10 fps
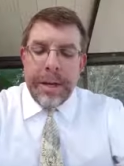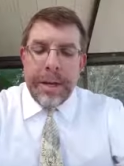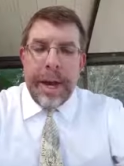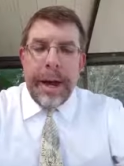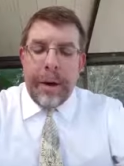
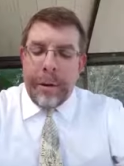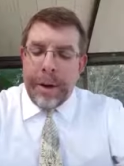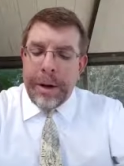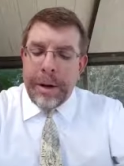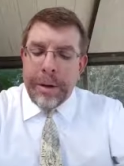
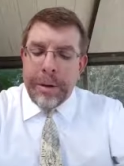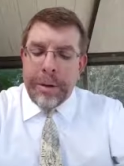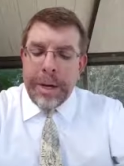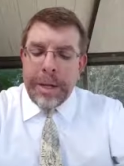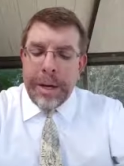Now,
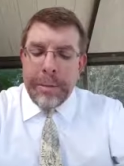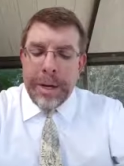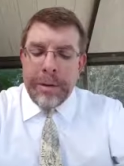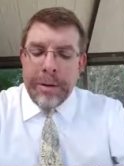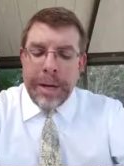30 some
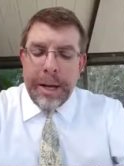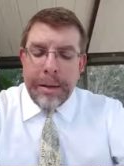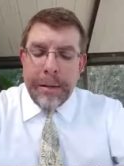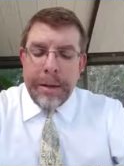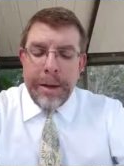years
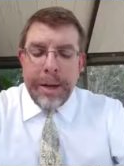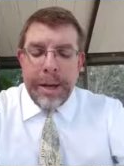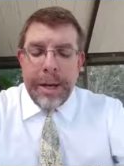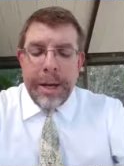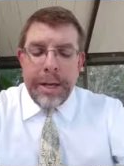later,
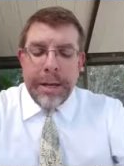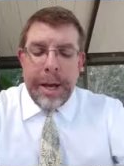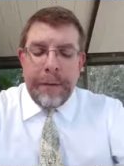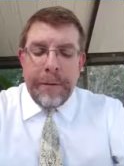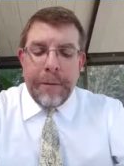his
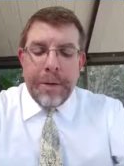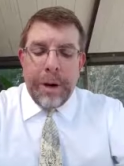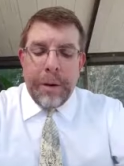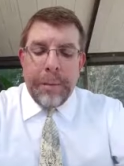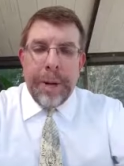efforts
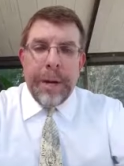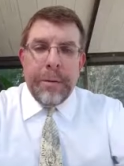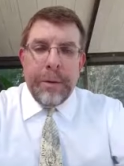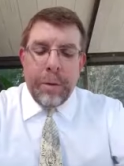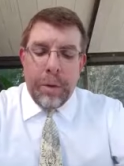are
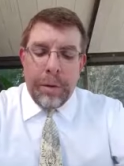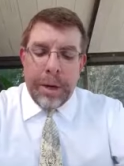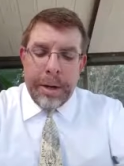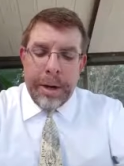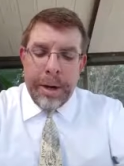being
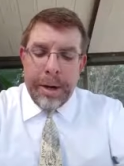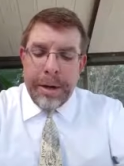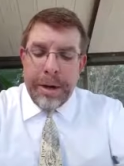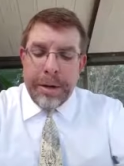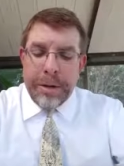rewarded.
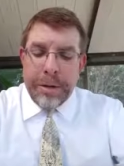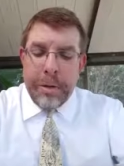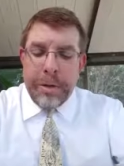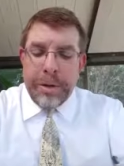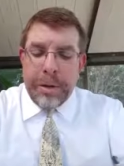
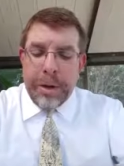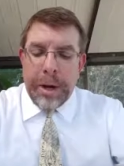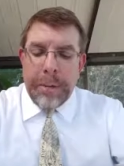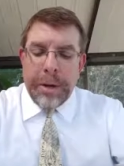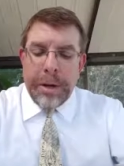Souls are
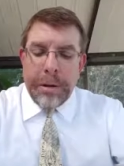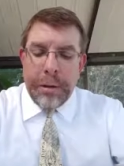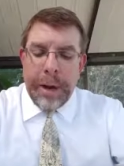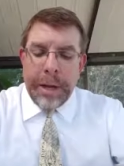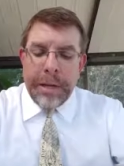coming to
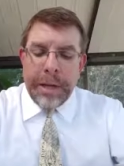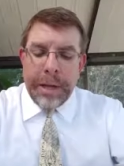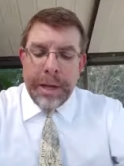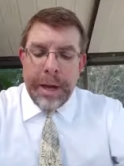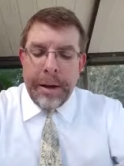Christ
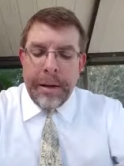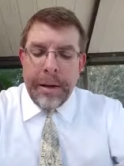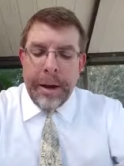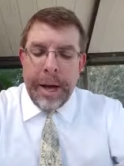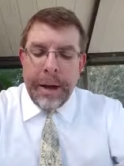and li-
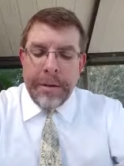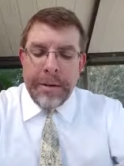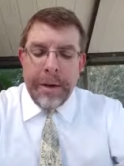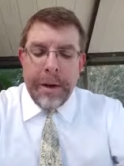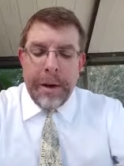
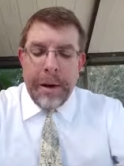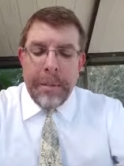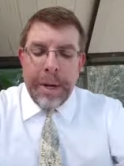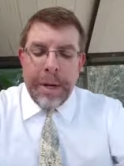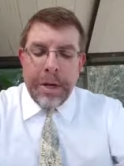lives are
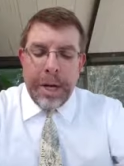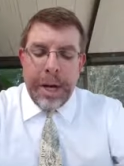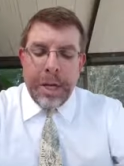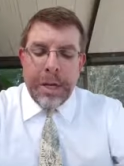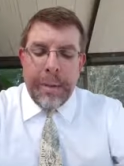being
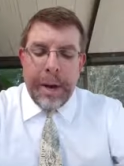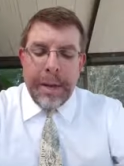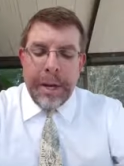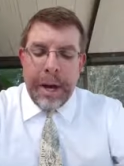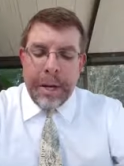changed by
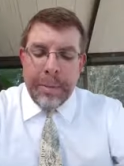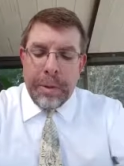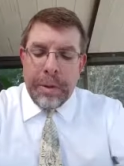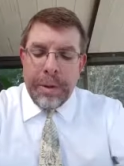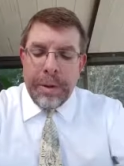the
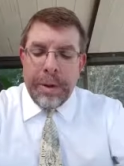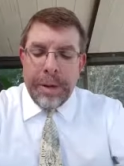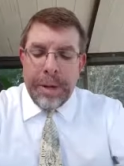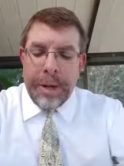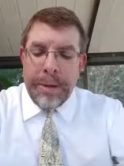gospel.
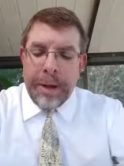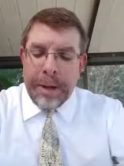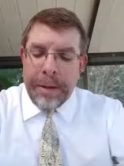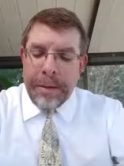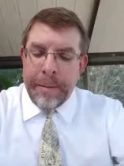
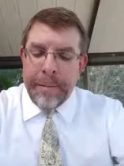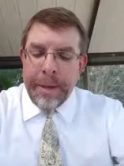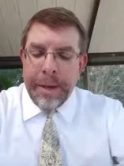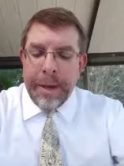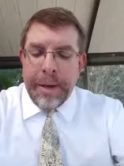
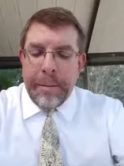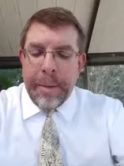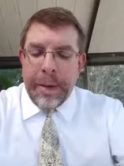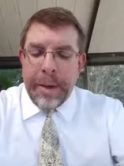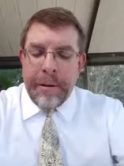Amen.
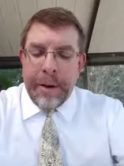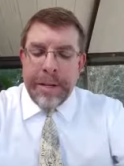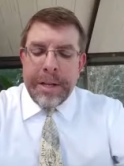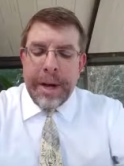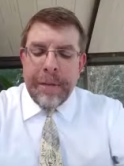Many of
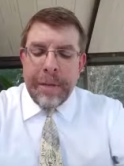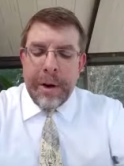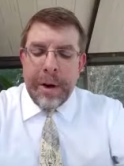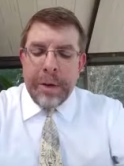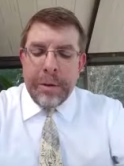us have
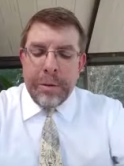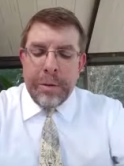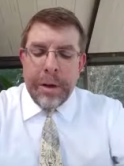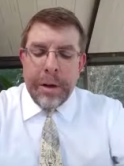gone through the